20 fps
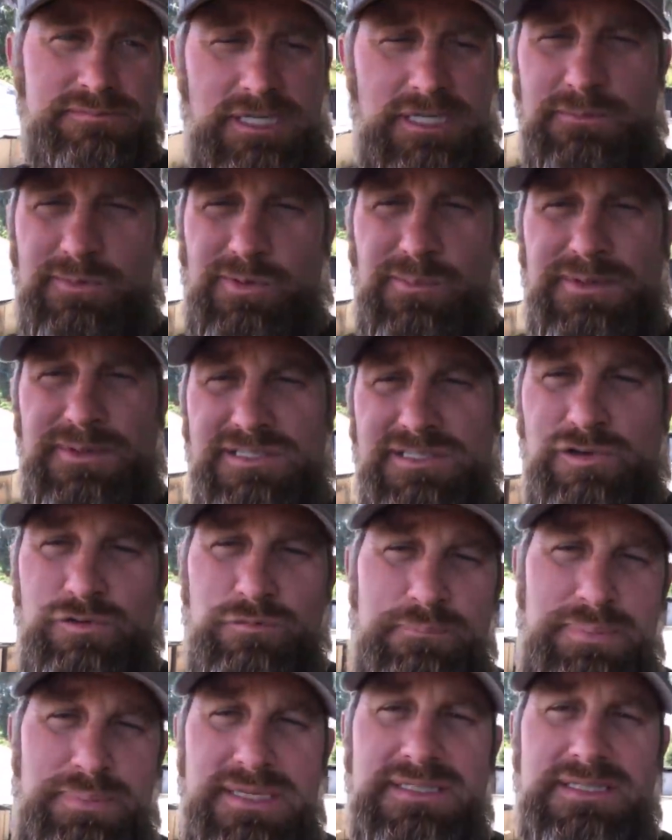going to be so
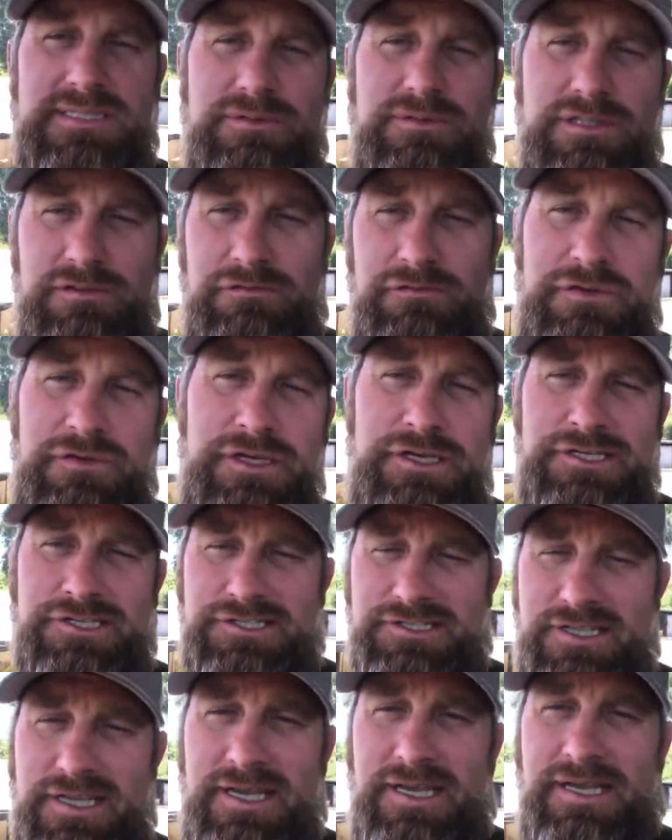busy with the fish
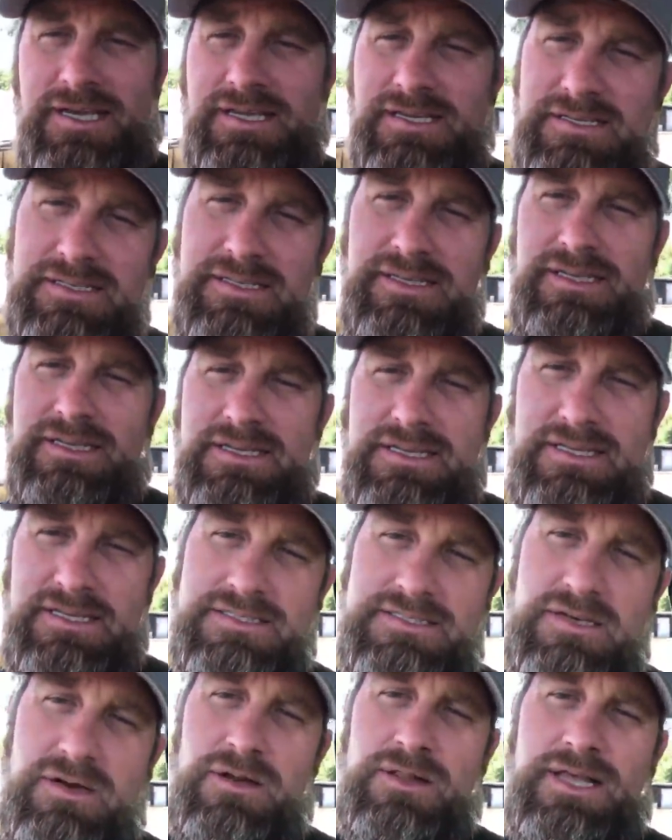that
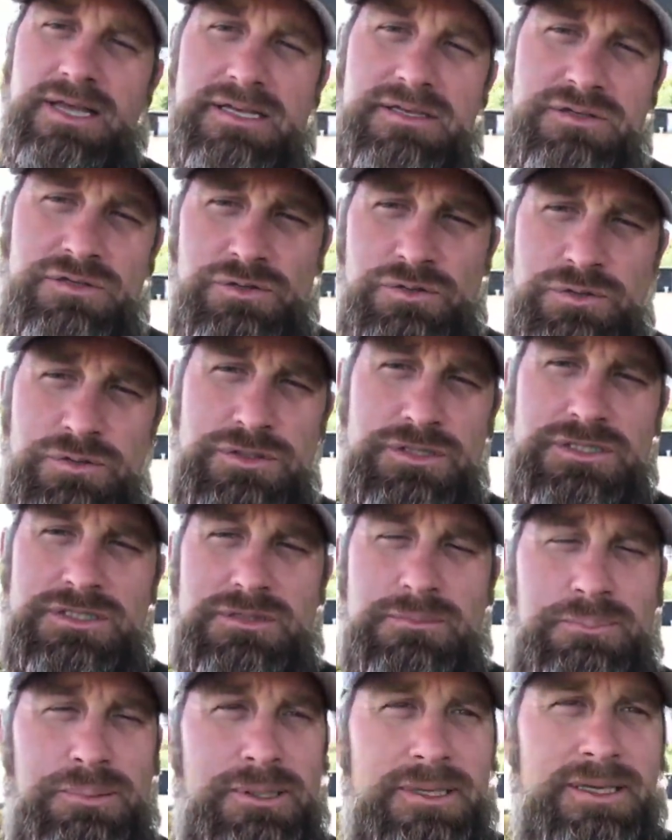all I can do just to
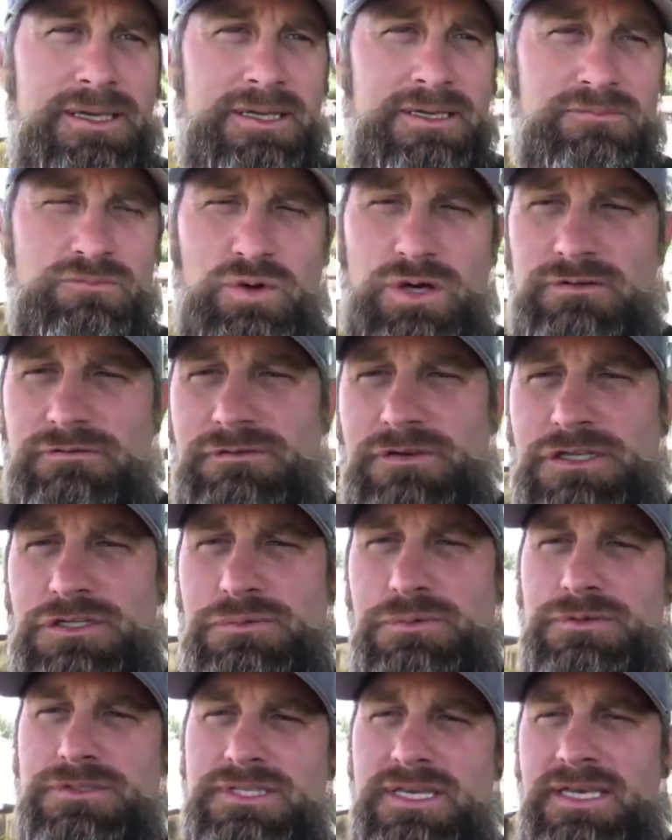plan what fish
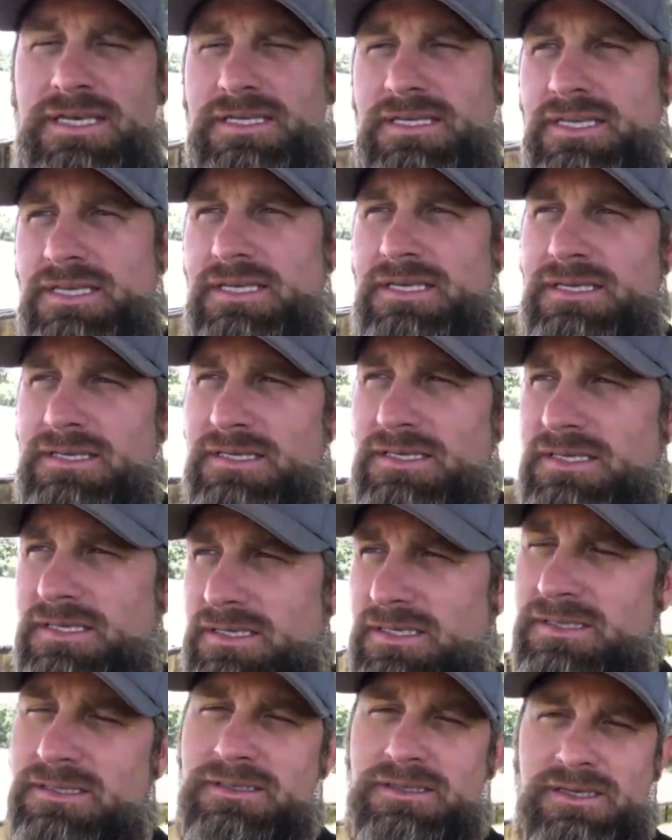we're taking
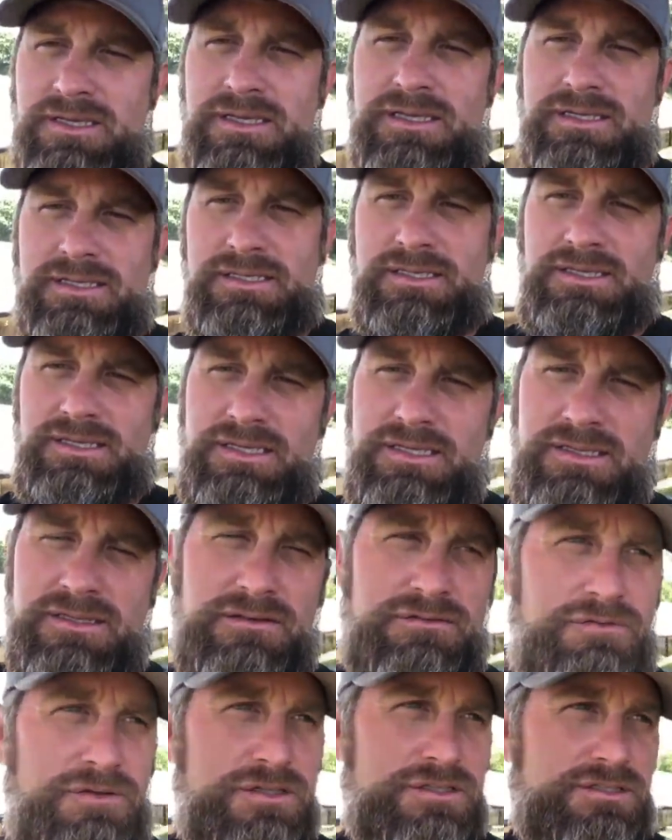and getting the
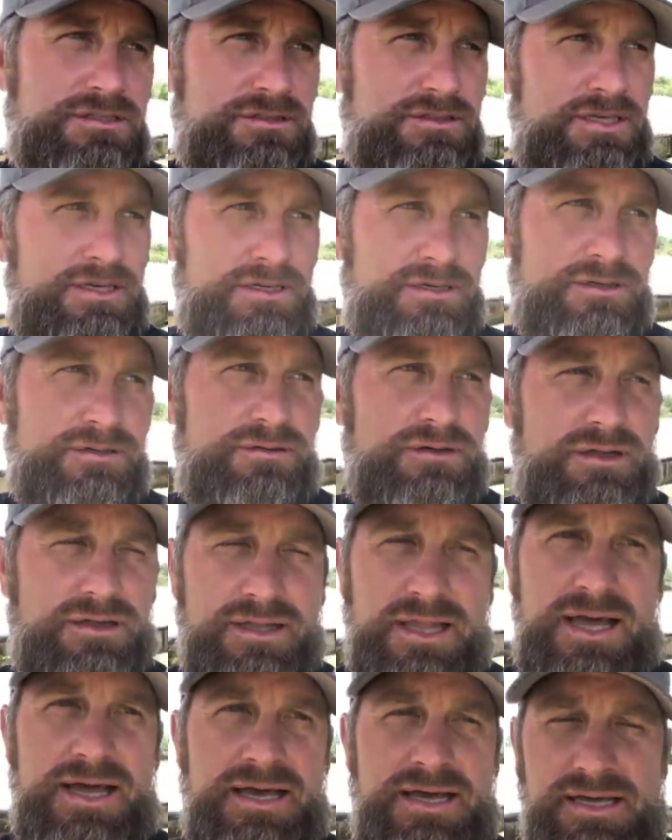fish there
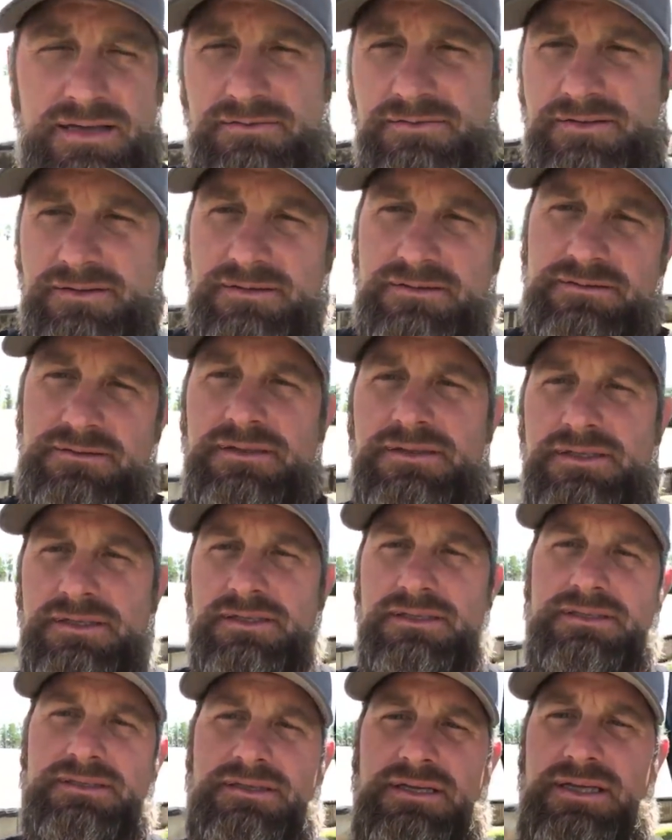alive and
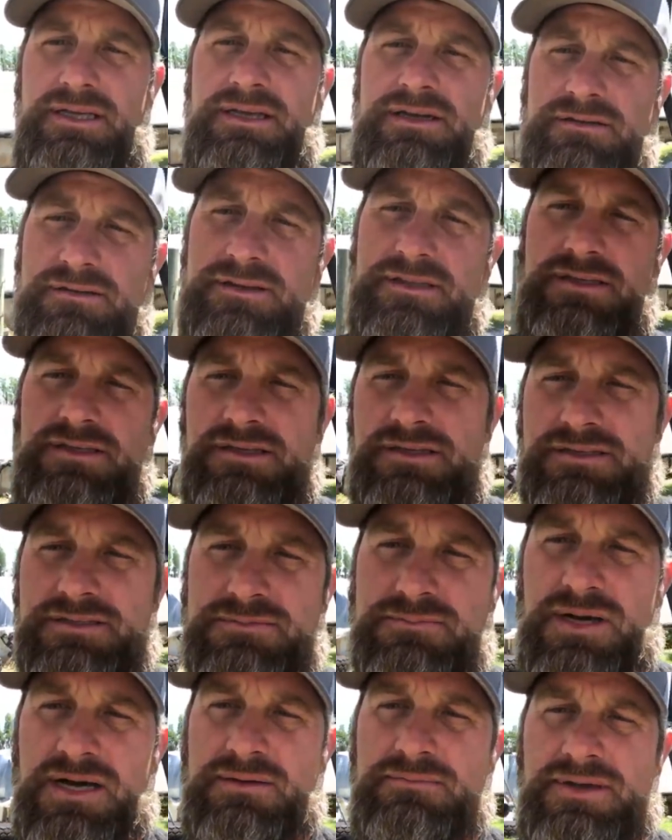healthy is
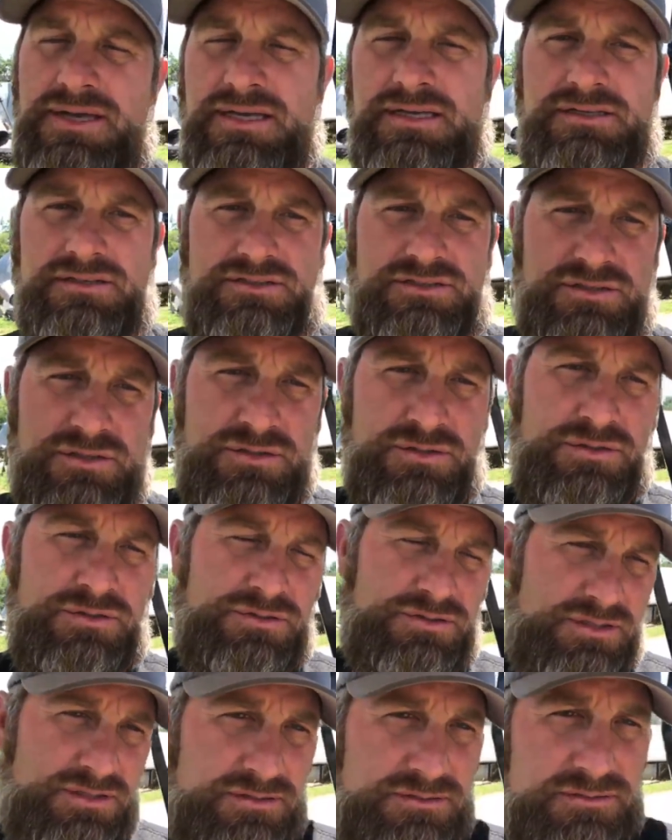my main concern.
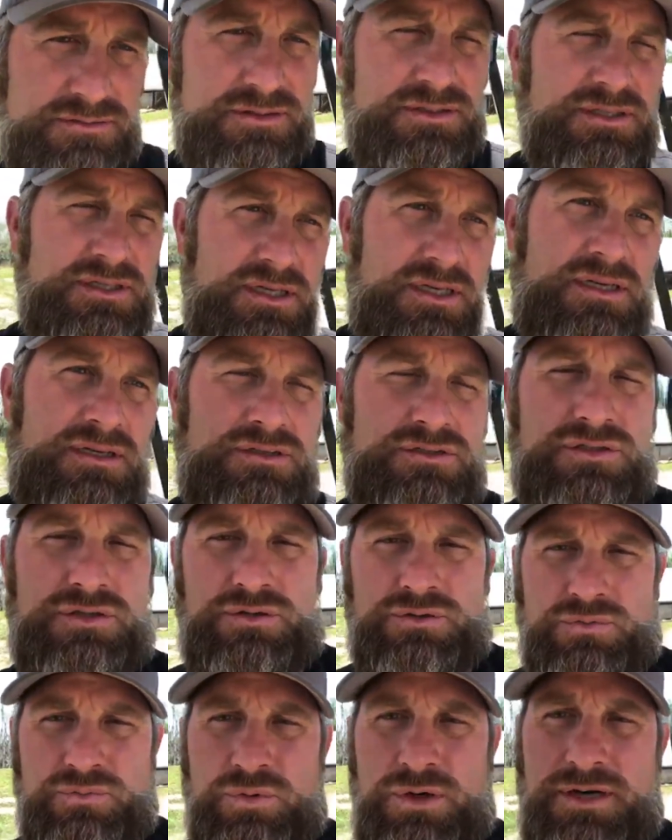And so
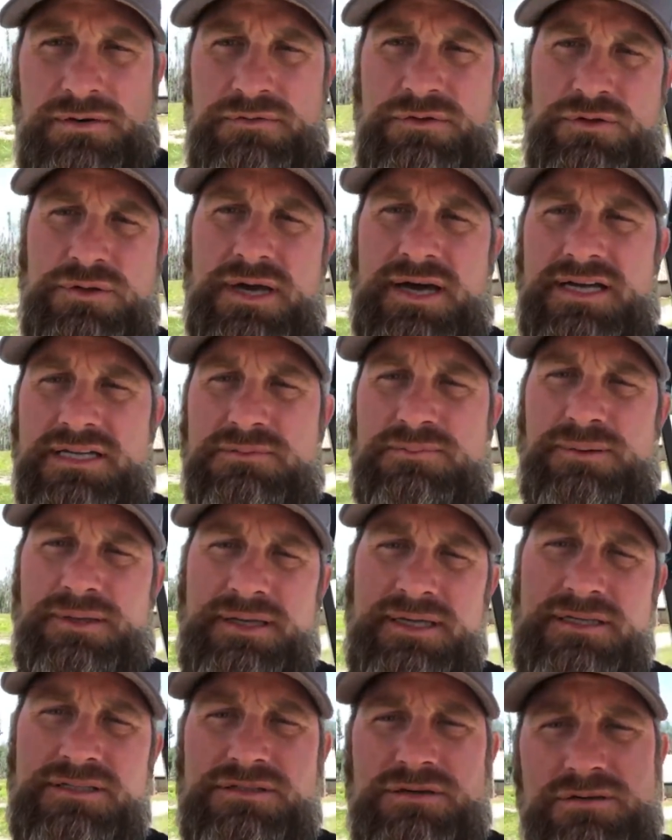whatever you guys
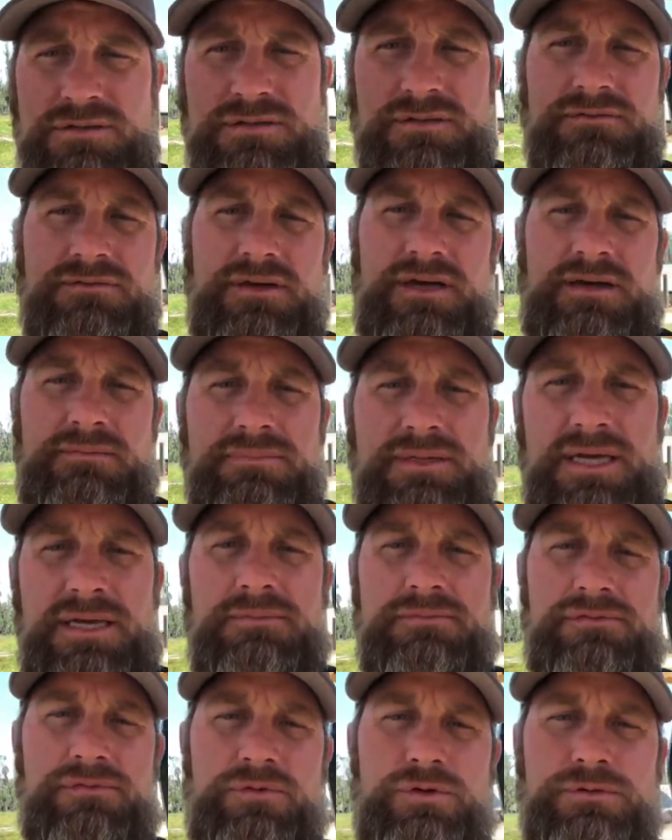plan, Joseph, I'm game
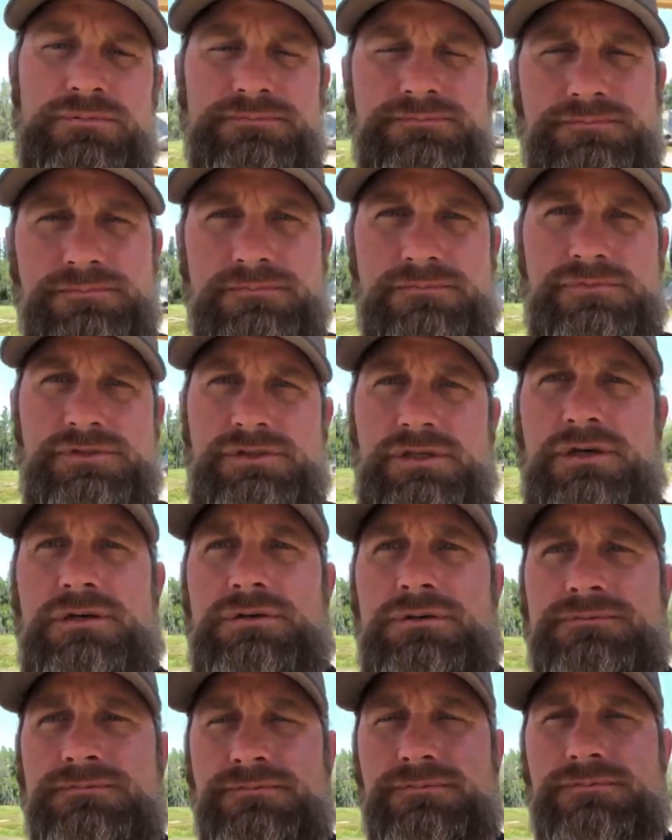for. So,